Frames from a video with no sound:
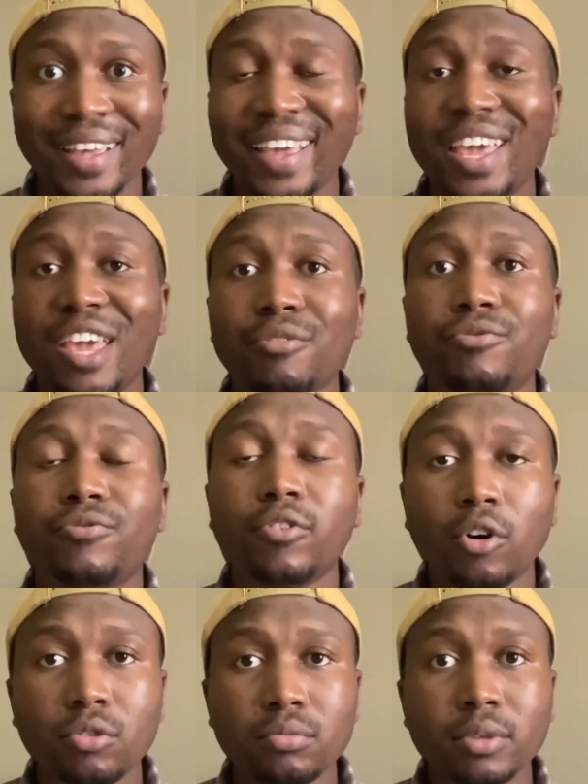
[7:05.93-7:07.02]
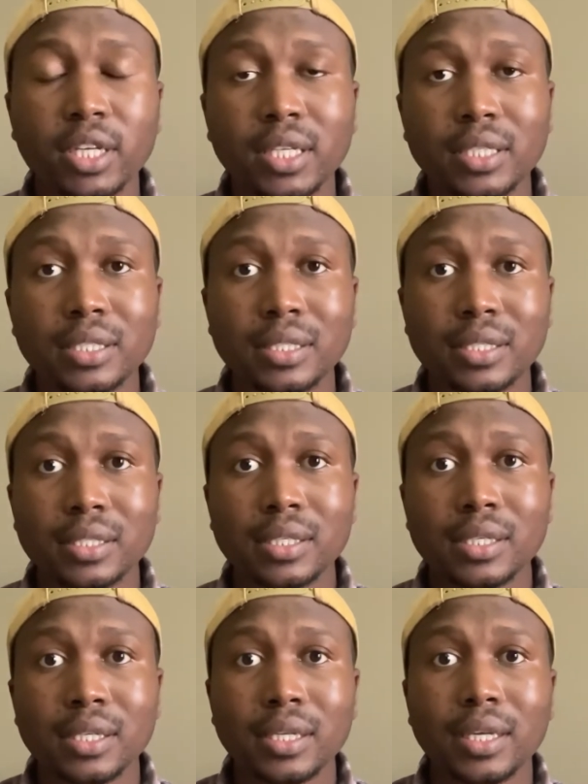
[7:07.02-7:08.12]
If foam is
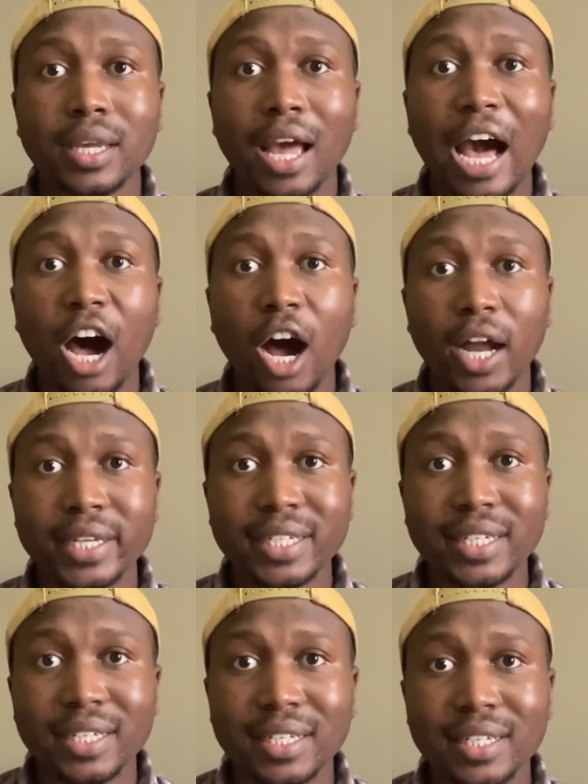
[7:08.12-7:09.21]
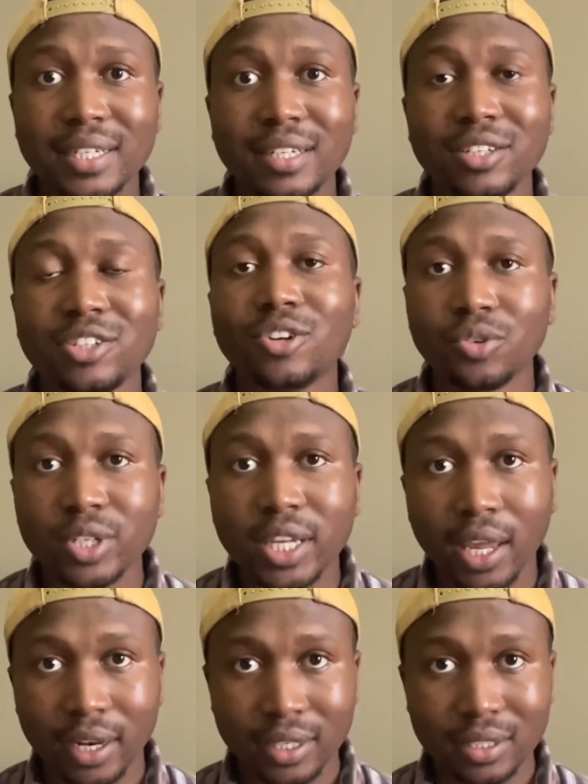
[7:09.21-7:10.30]
hard, don't
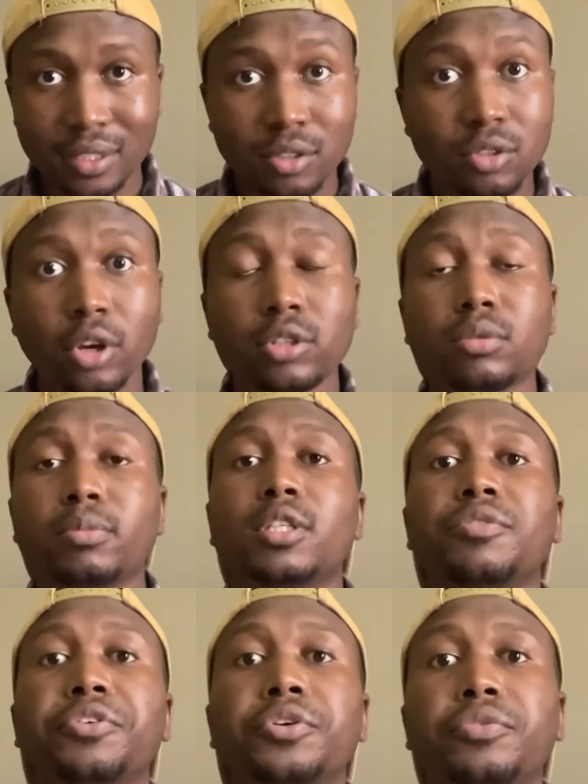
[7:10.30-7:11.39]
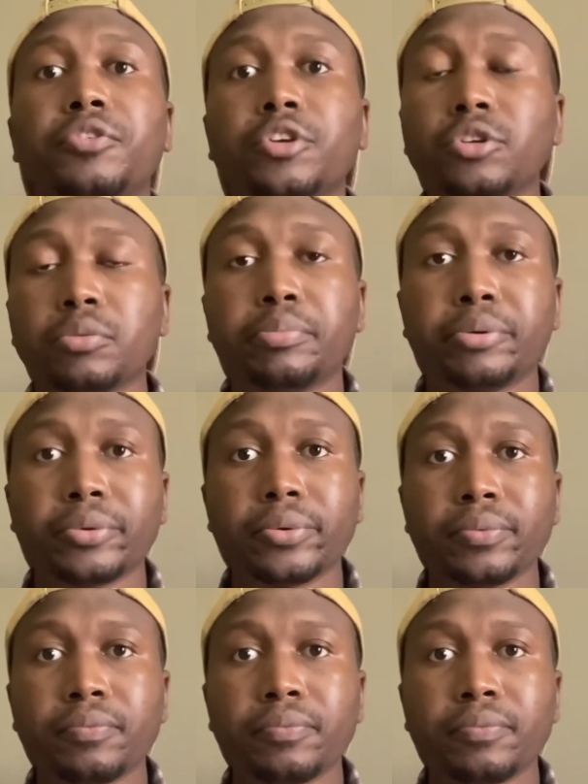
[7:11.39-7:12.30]
get it. It's going to be difficult for you to pull.